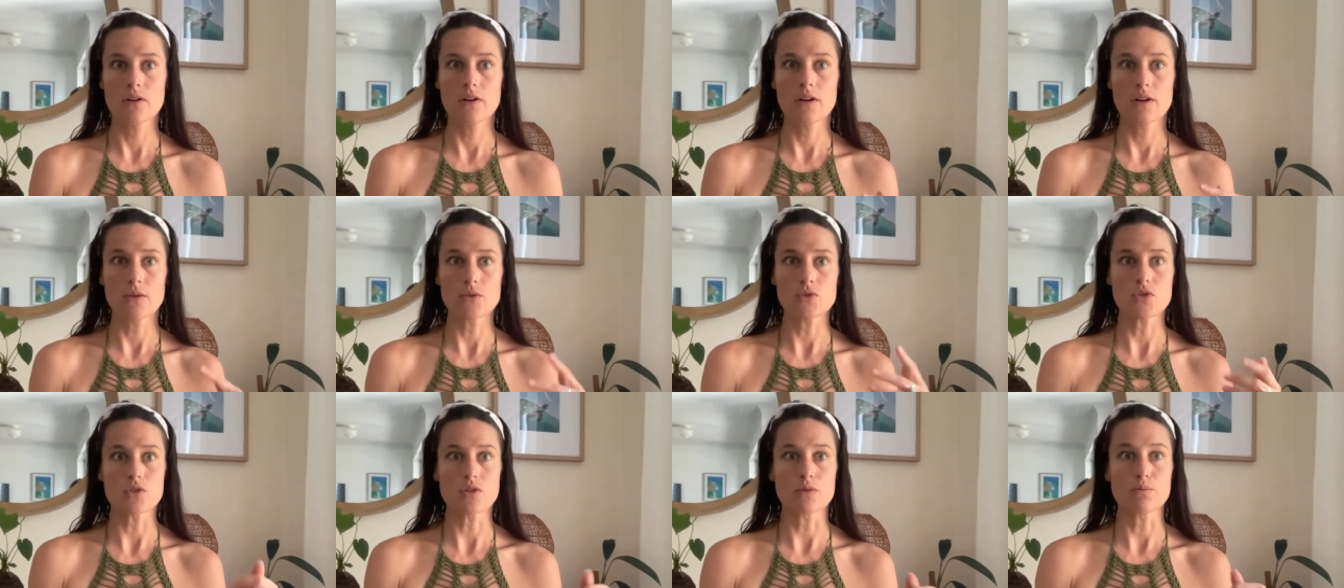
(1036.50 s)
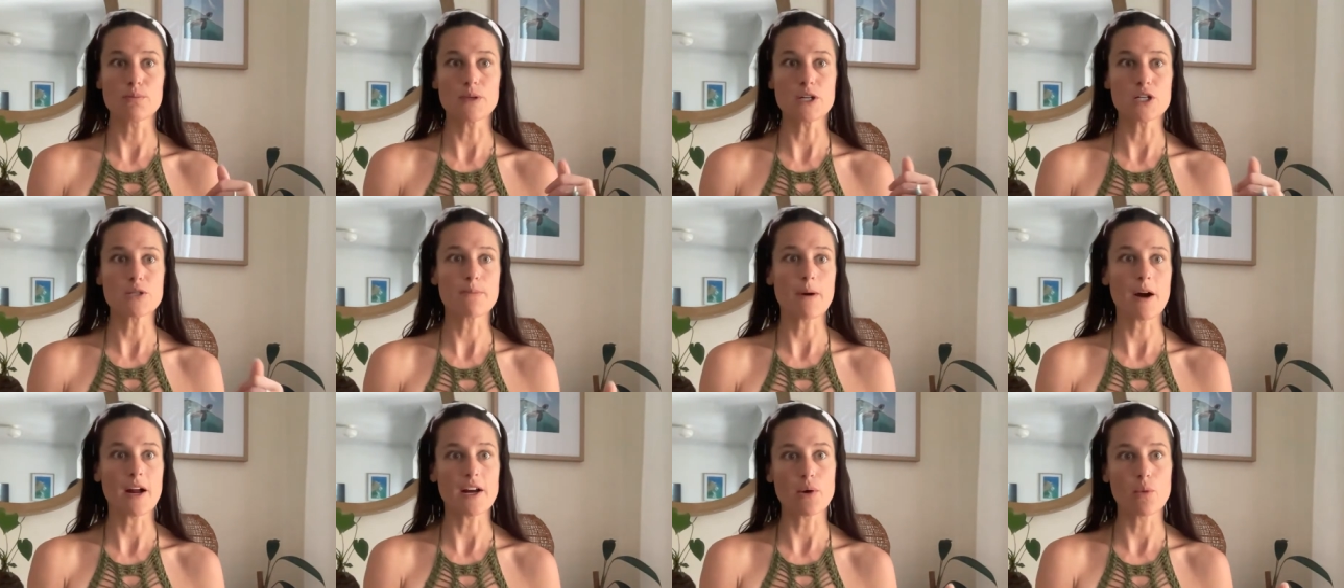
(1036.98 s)
I was doing
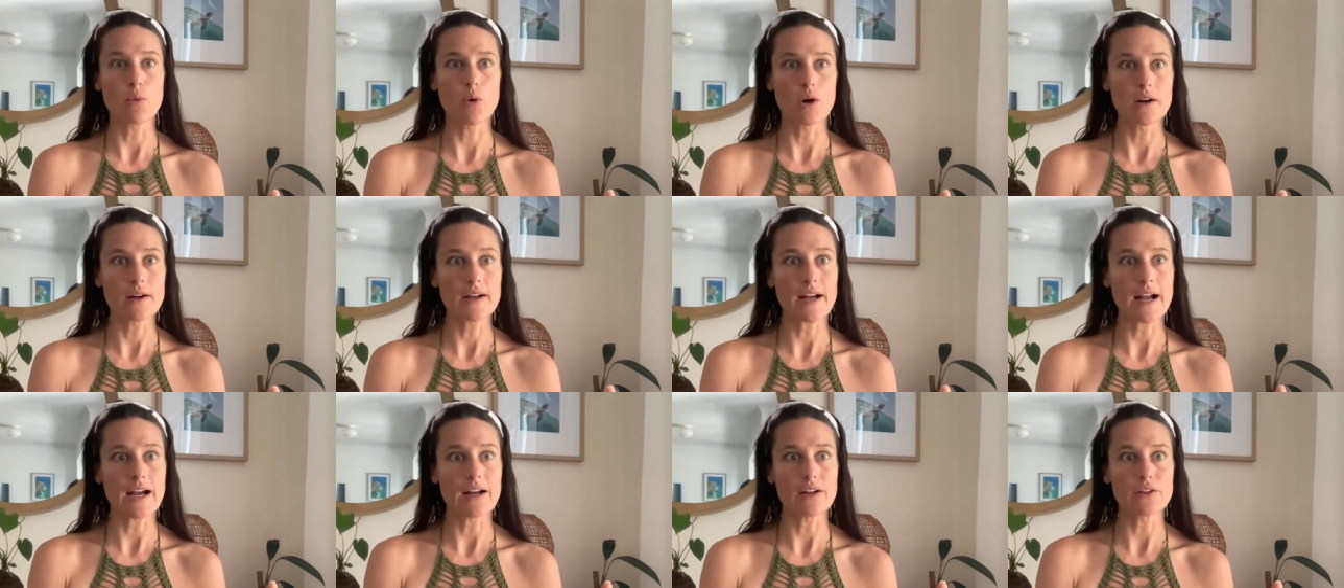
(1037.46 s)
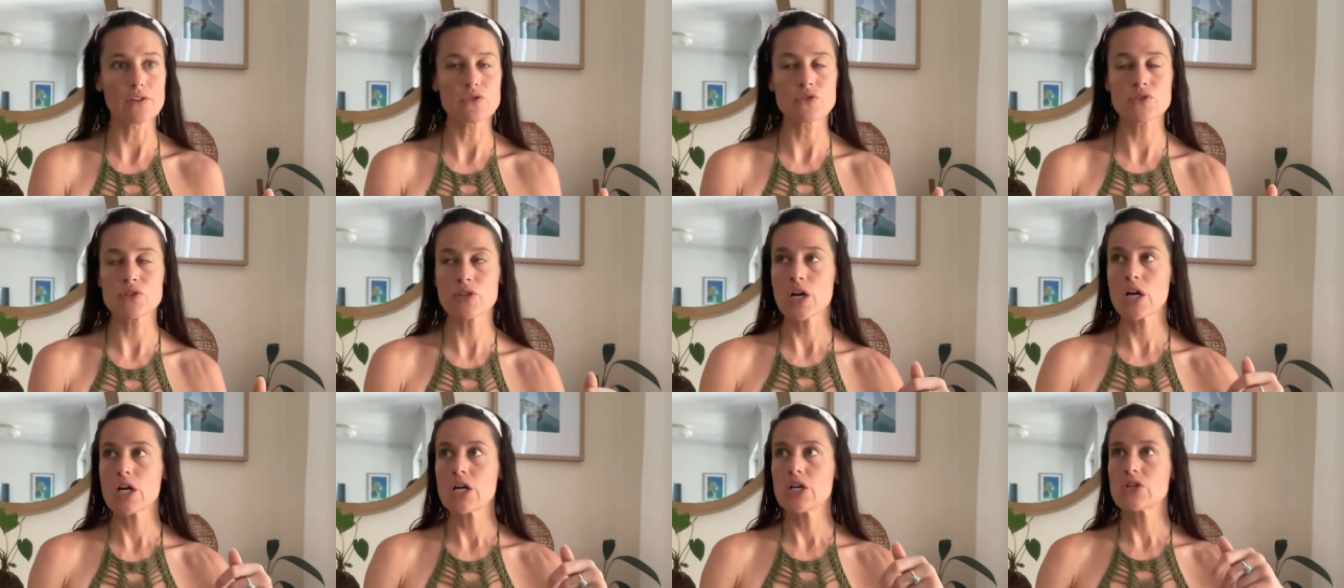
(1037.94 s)
Beachbody workouts.
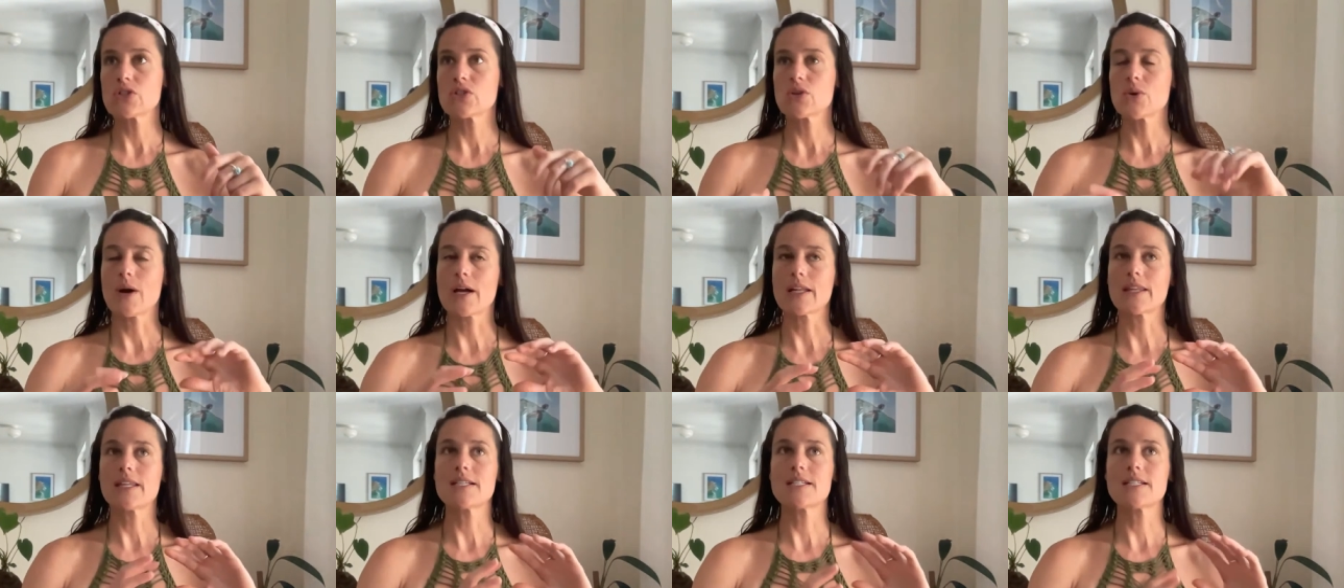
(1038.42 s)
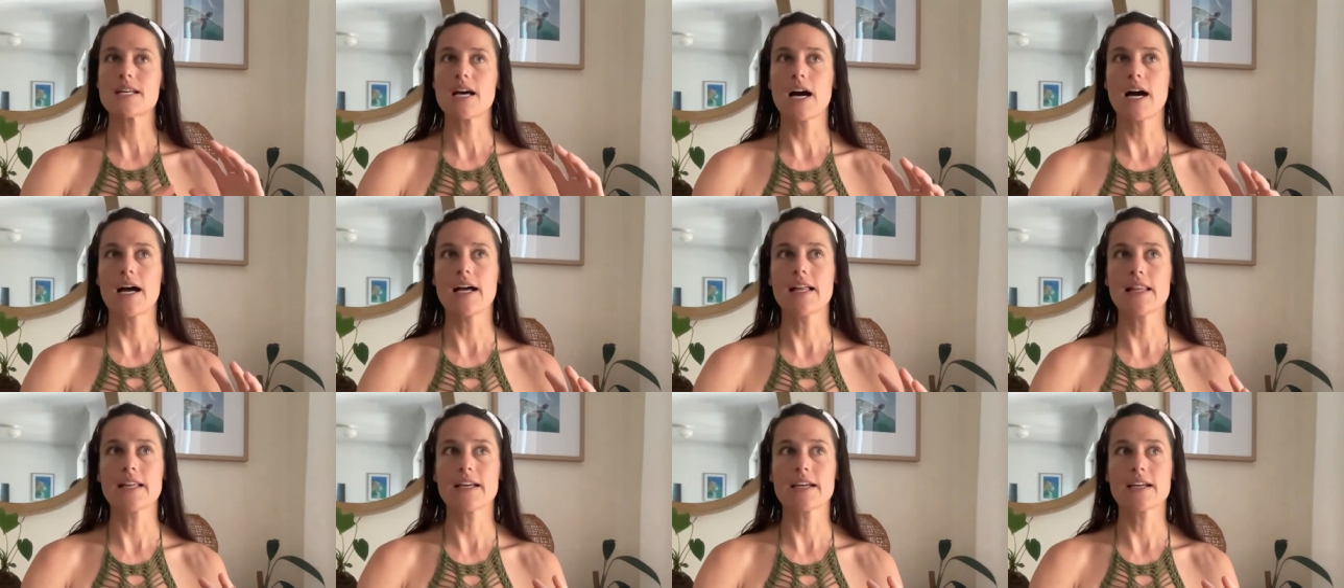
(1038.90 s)
So at the
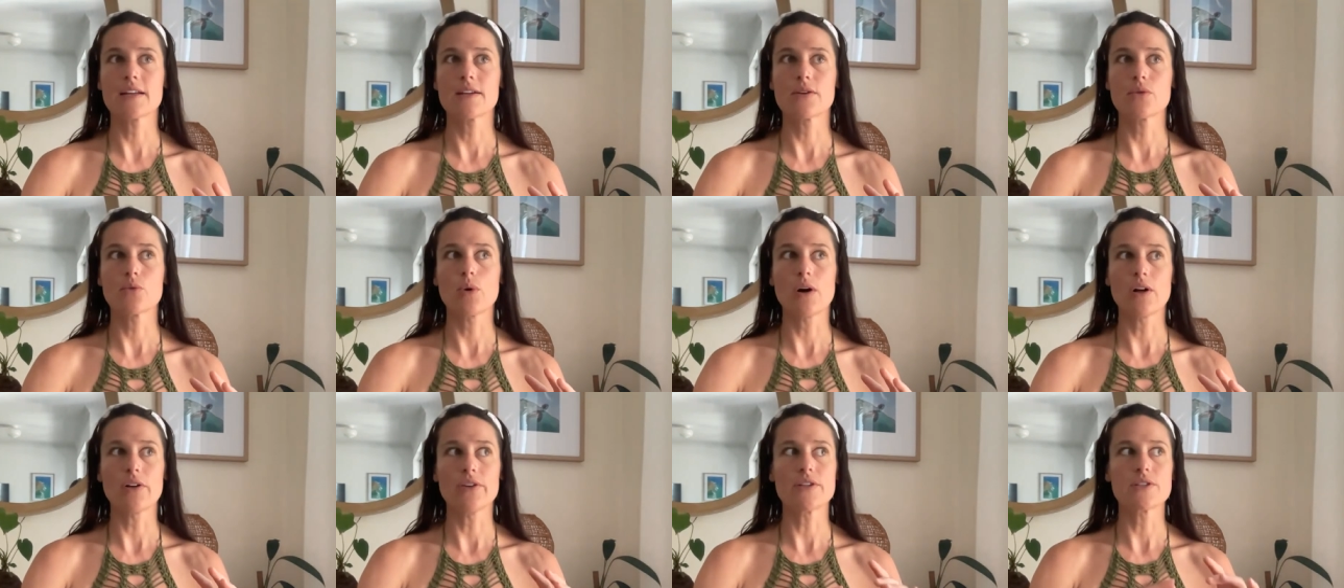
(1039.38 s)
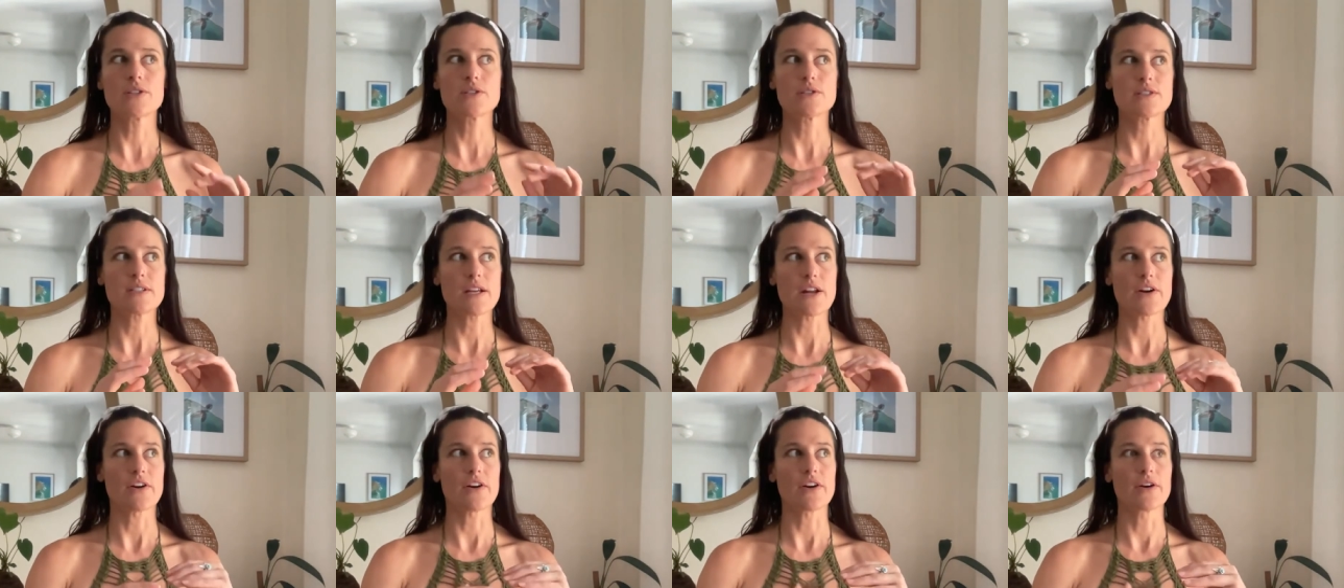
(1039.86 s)
Thailand Wellness
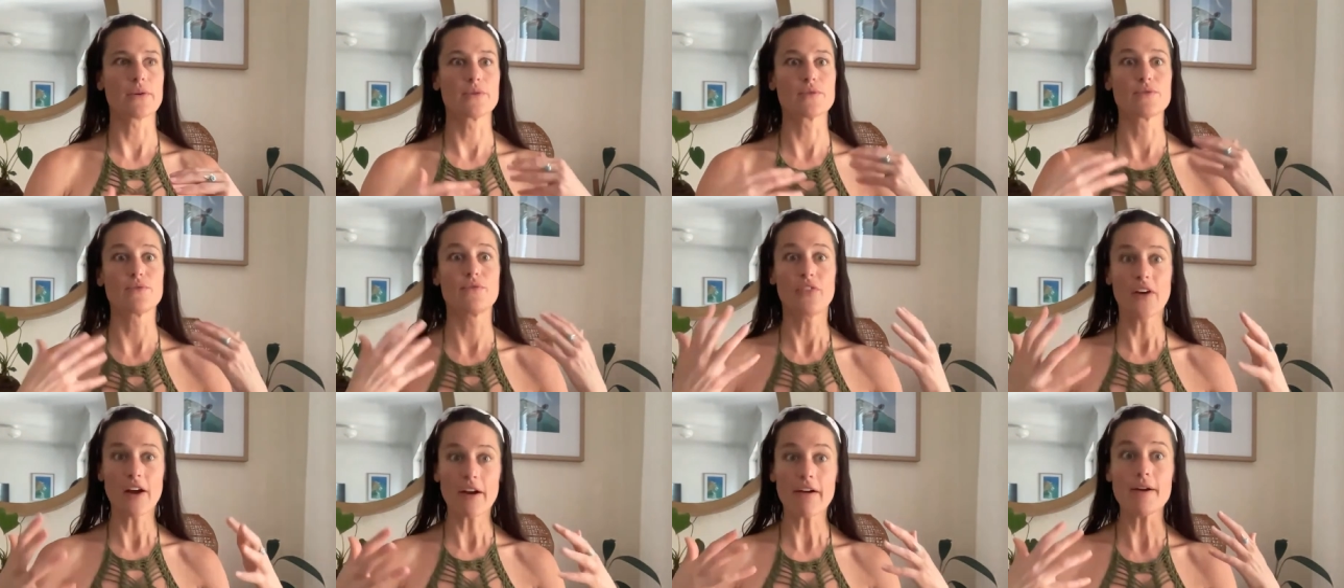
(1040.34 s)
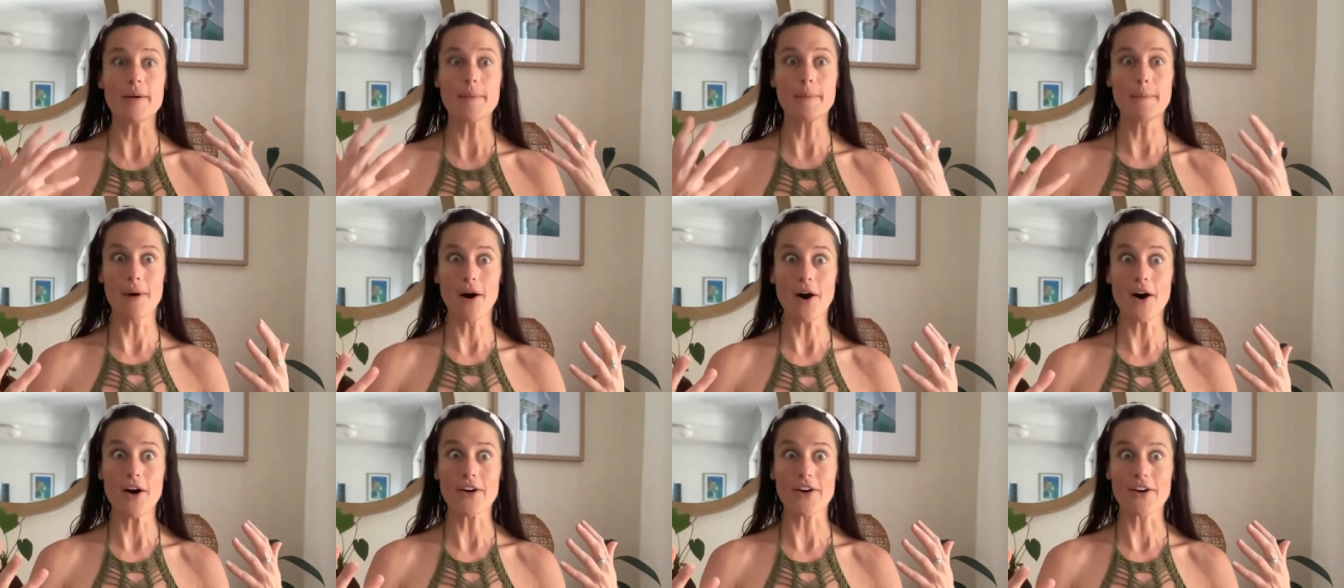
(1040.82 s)
Center, it was very
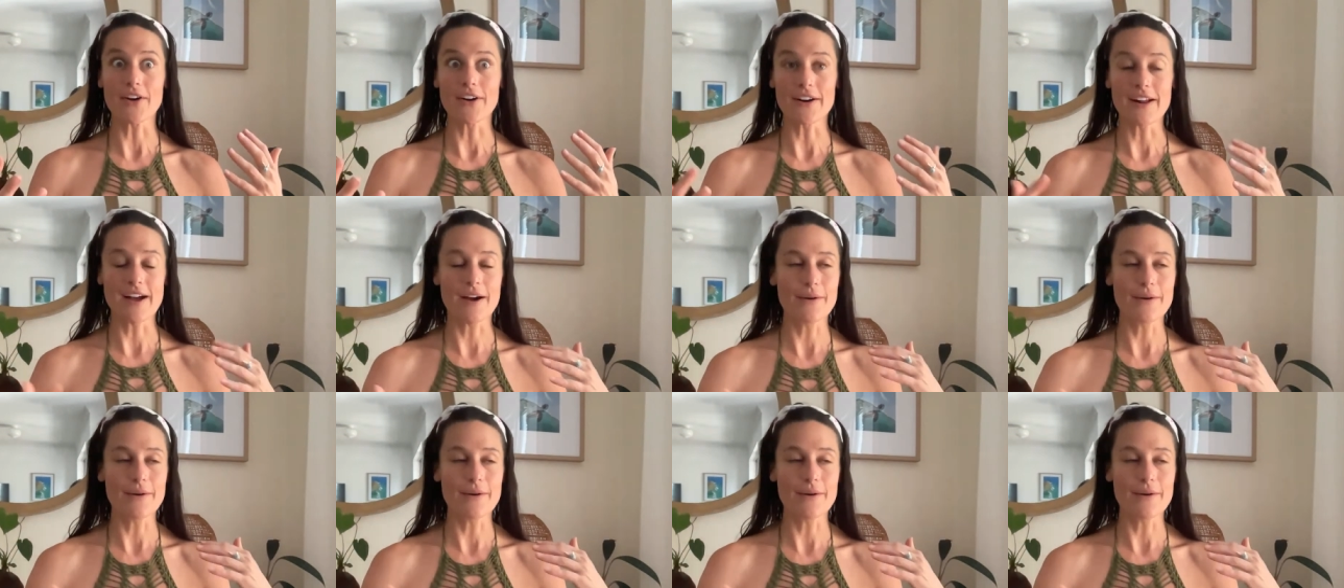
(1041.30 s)
modern.